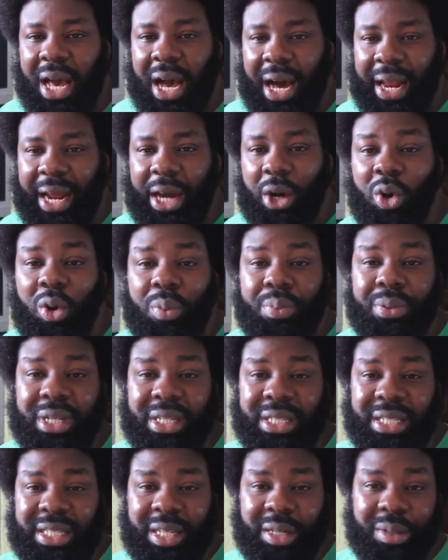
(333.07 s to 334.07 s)
and I hope
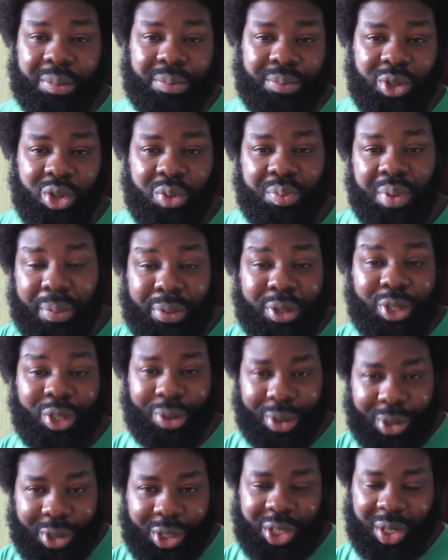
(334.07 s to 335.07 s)
that you'll be able to
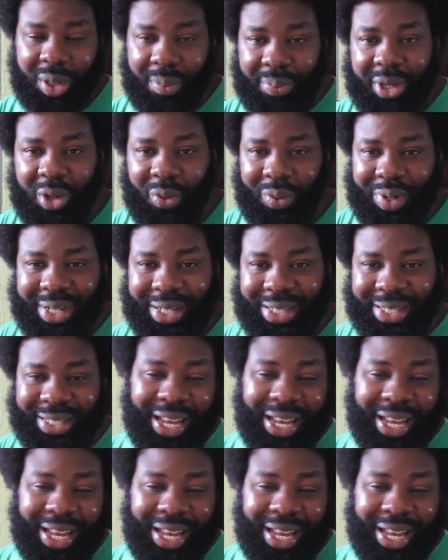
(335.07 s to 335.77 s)
do something with this.